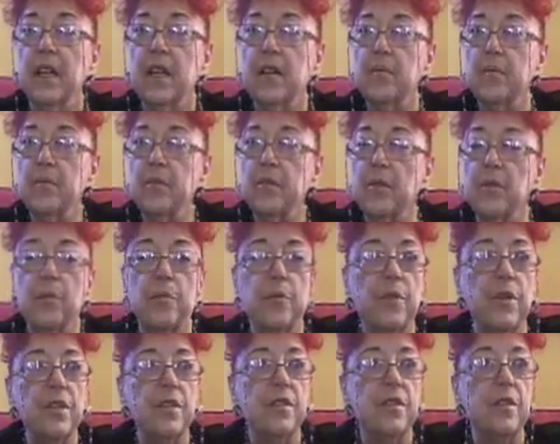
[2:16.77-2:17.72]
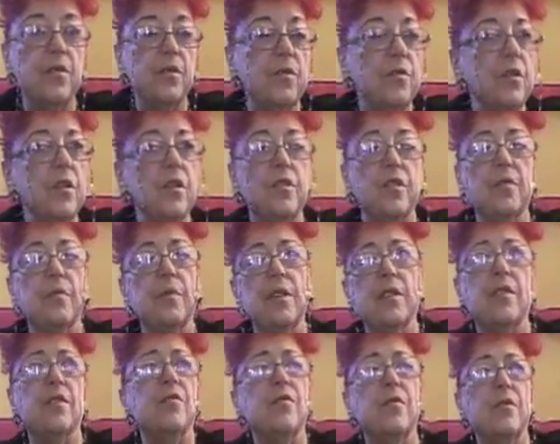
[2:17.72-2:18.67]
I'm so impressed that you're teaching my
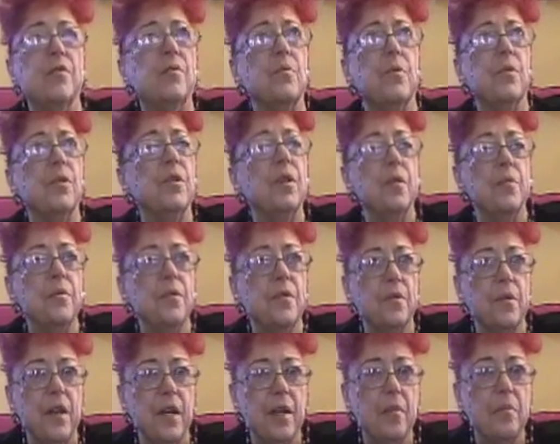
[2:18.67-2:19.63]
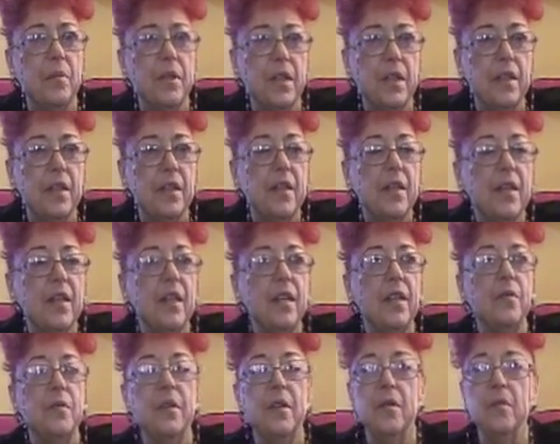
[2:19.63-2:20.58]
sister's work. I'm so happy. And
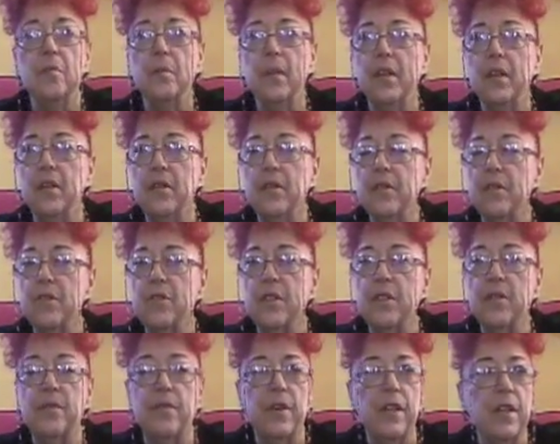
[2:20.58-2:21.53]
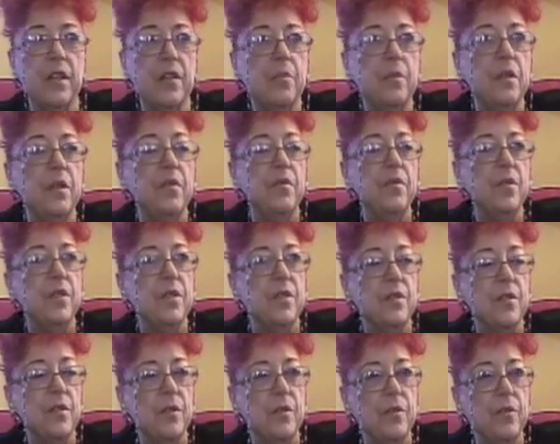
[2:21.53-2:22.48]
I went and met her, and she invited me to
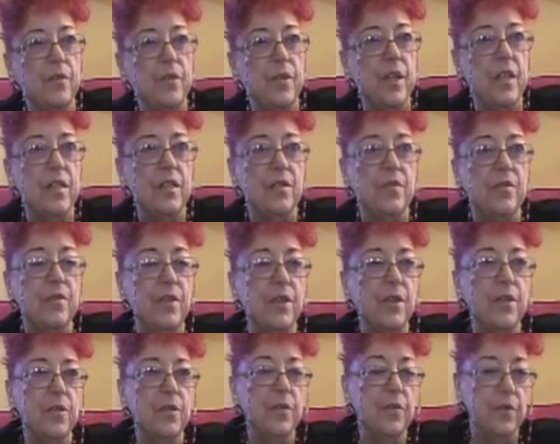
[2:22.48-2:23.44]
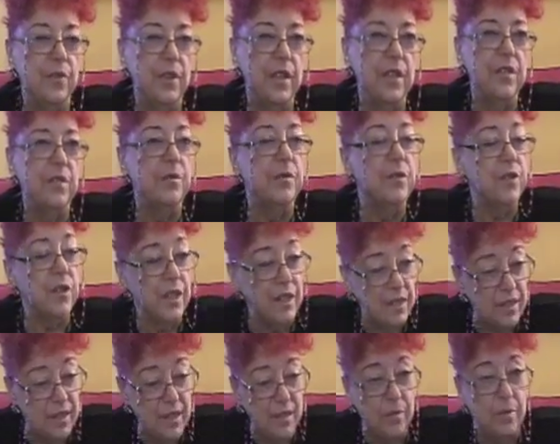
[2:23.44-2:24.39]
visit her in France if I go to France, which I
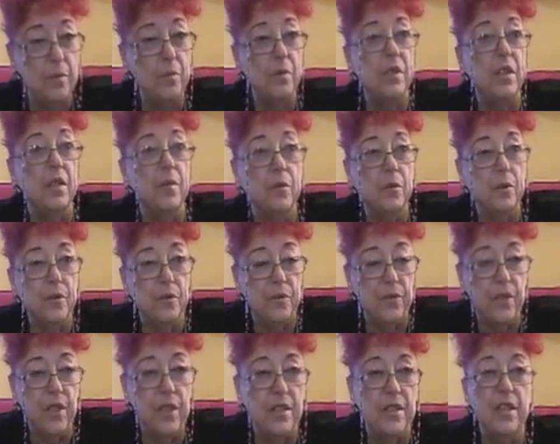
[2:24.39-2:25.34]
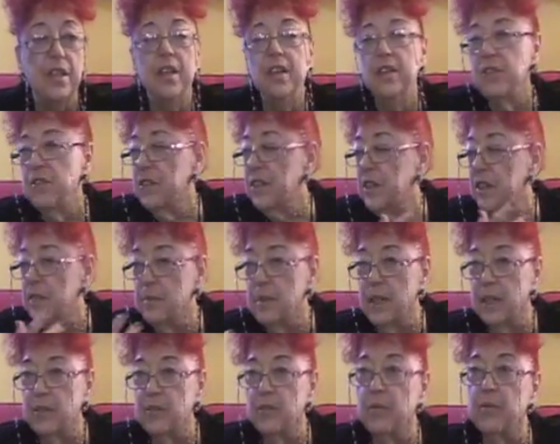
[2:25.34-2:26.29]
did. We became good friends. She came
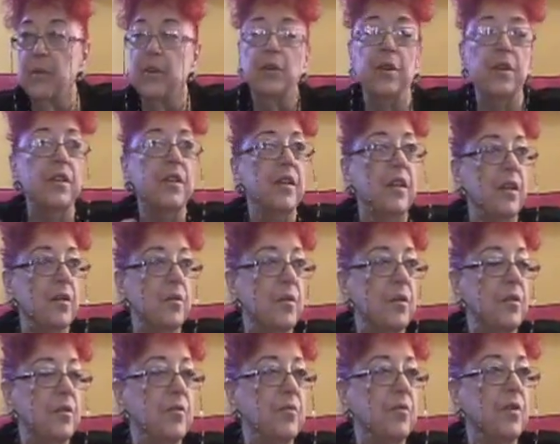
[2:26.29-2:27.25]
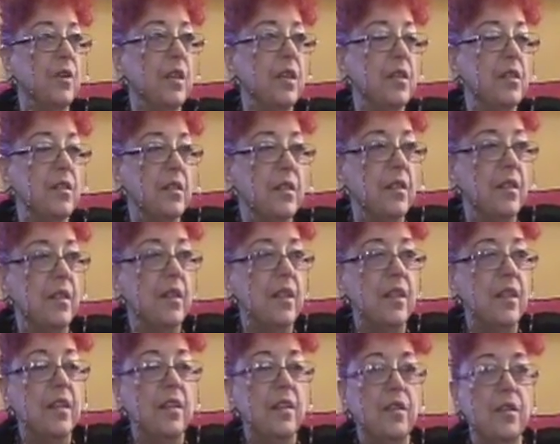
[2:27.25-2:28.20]
back to America. I went to France, and,
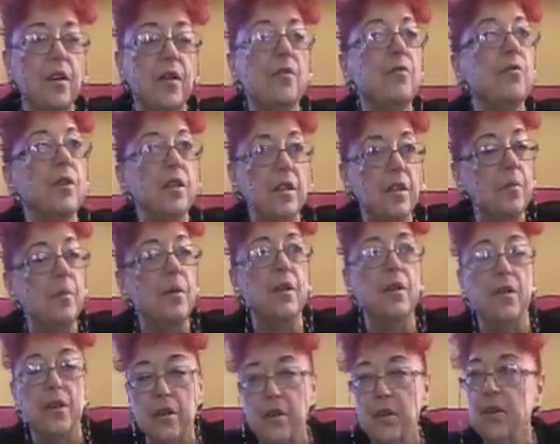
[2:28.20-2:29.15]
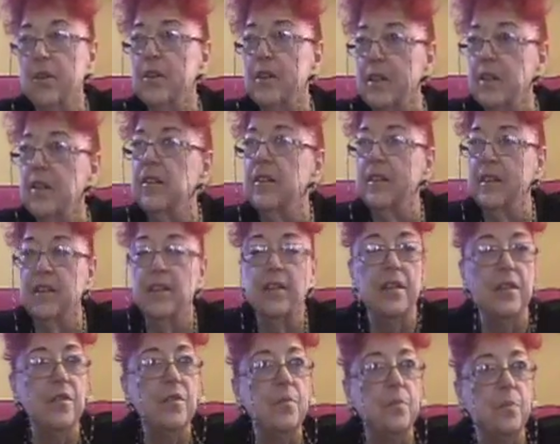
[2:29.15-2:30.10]
you know, I've written about her, and
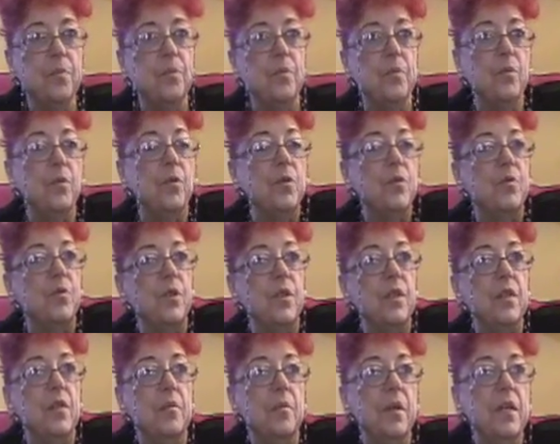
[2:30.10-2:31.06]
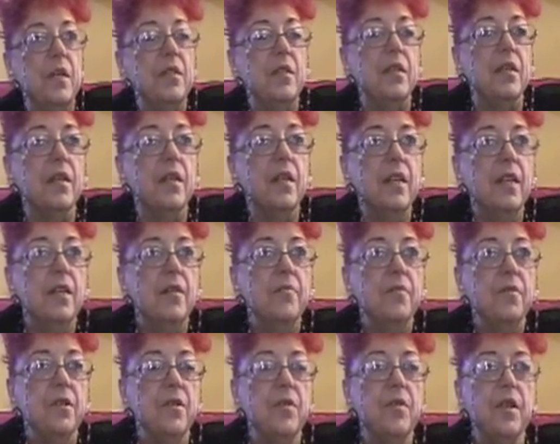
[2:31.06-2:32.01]
it was really amazing.
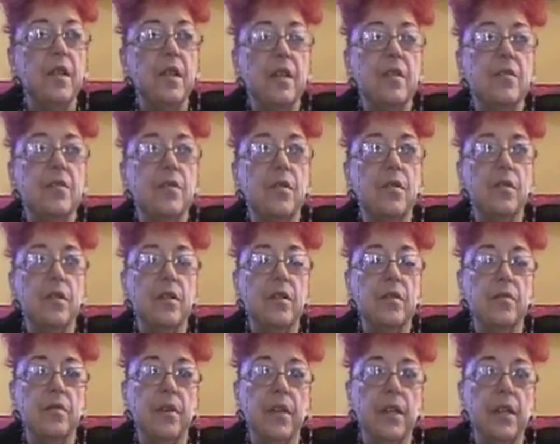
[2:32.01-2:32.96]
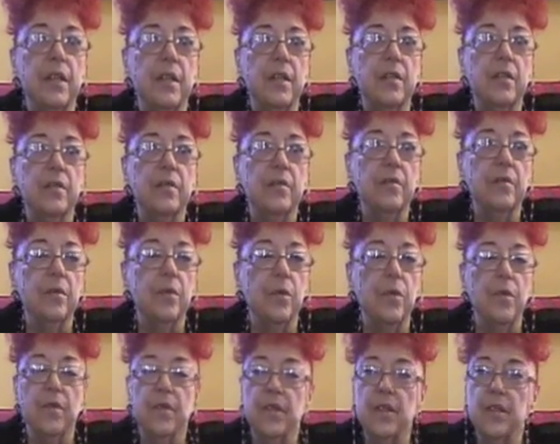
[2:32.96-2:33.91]
So then I started inviting
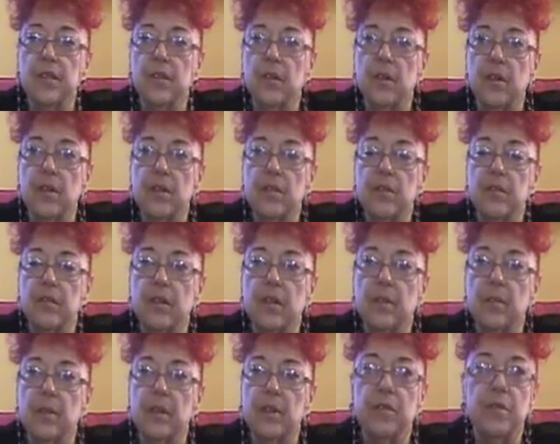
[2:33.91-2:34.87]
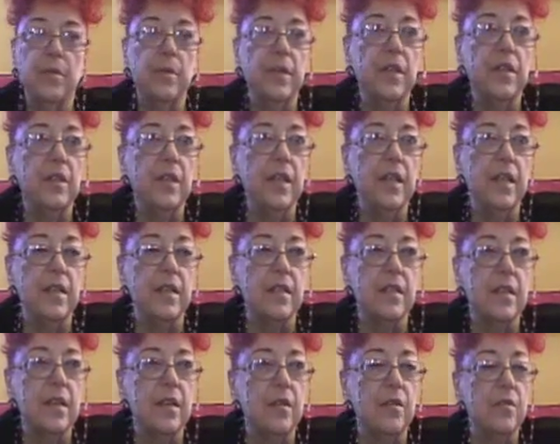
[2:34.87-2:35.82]
all these artists to come out to my
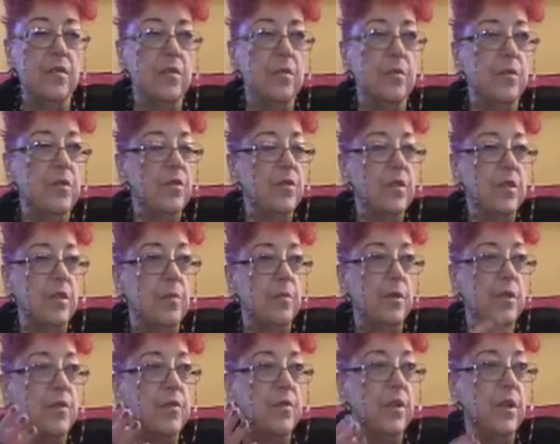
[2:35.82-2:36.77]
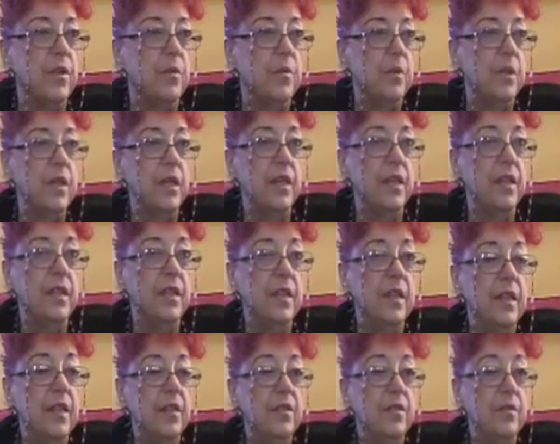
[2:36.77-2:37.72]
class, because it was just a bus ride away,
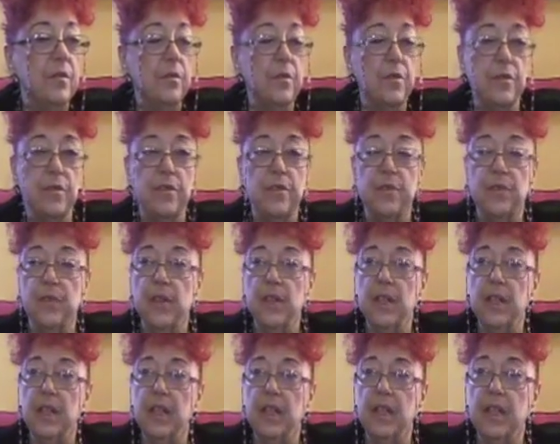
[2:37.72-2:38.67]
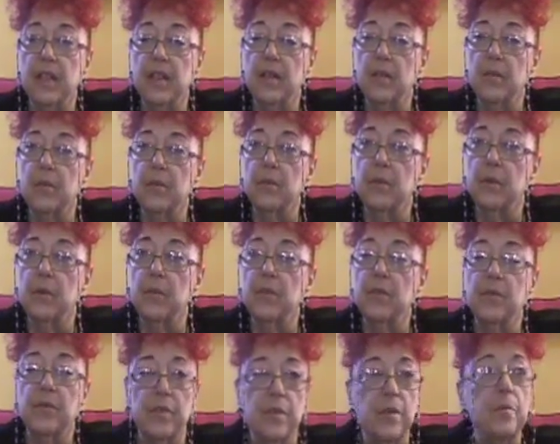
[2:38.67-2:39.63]
so it was just fine. And it
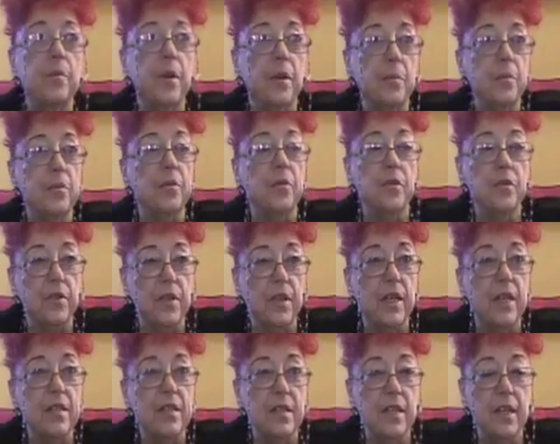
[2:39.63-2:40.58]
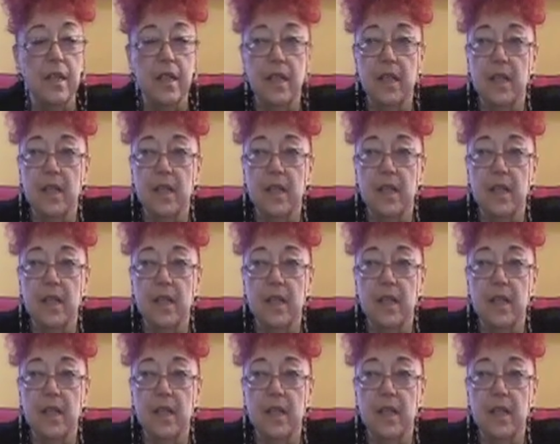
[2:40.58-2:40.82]
was a very popular class.